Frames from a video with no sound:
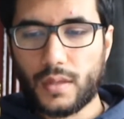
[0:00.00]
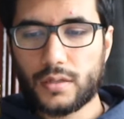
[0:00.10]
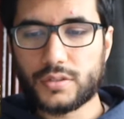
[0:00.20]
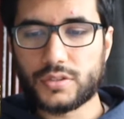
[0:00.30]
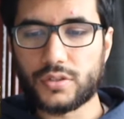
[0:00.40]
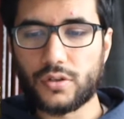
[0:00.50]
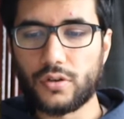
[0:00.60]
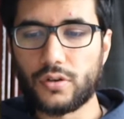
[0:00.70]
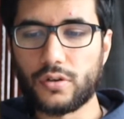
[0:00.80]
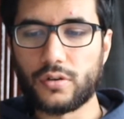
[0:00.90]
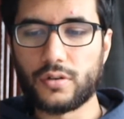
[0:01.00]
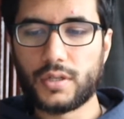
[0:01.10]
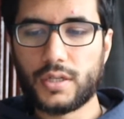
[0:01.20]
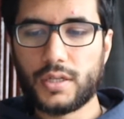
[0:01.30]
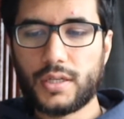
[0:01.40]
So,
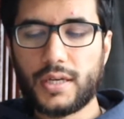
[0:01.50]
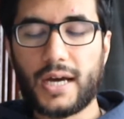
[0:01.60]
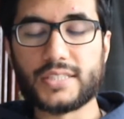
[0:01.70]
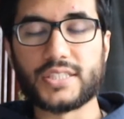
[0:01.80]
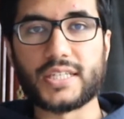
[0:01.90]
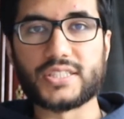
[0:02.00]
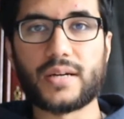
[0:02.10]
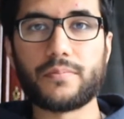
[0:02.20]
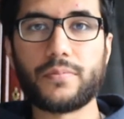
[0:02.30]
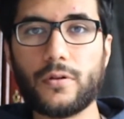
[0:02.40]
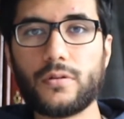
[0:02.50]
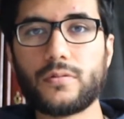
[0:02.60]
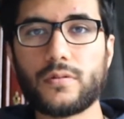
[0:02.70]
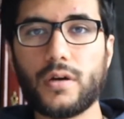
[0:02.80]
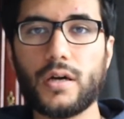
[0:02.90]
as an example,
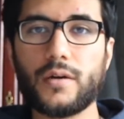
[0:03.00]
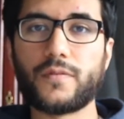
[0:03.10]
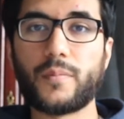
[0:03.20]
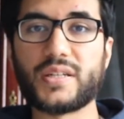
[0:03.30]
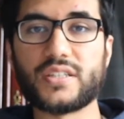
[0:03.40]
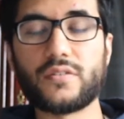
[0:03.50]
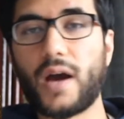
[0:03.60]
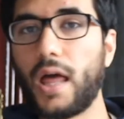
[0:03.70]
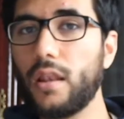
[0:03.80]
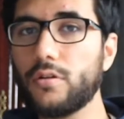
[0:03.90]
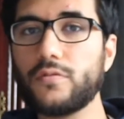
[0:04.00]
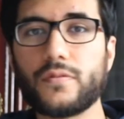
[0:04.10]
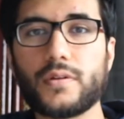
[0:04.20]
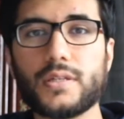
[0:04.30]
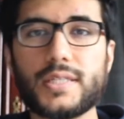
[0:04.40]
for myself, I love
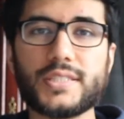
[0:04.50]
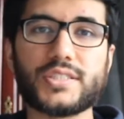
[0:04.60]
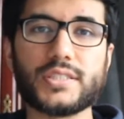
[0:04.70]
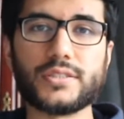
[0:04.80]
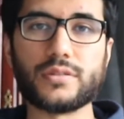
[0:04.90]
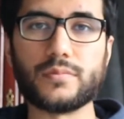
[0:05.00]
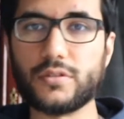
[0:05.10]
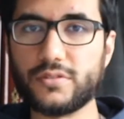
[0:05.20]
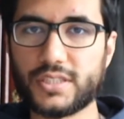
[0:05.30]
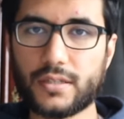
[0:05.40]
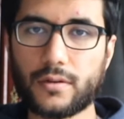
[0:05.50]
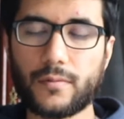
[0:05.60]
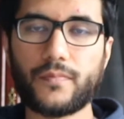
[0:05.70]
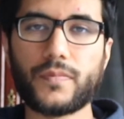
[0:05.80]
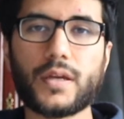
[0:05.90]
listening to music.
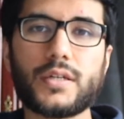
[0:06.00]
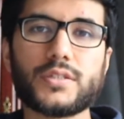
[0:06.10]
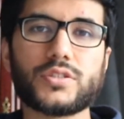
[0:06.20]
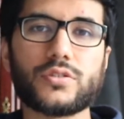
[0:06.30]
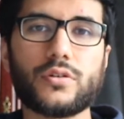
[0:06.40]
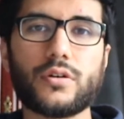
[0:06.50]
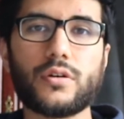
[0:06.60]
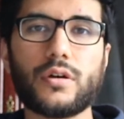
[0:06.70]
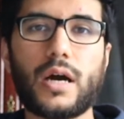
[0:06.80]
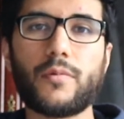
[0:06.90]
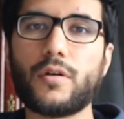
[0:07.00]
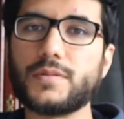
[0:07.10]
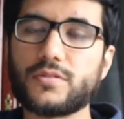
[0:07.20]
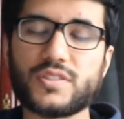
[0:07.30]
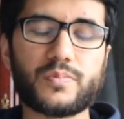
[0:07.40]
So I'm
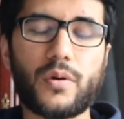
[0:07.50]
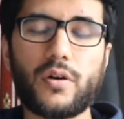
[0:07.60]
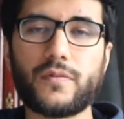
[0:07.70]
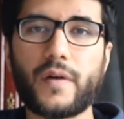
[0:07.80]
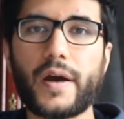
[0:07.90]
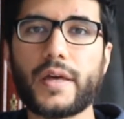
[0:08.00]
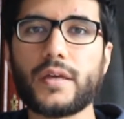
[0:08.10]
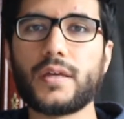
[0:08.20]
always on Spotify,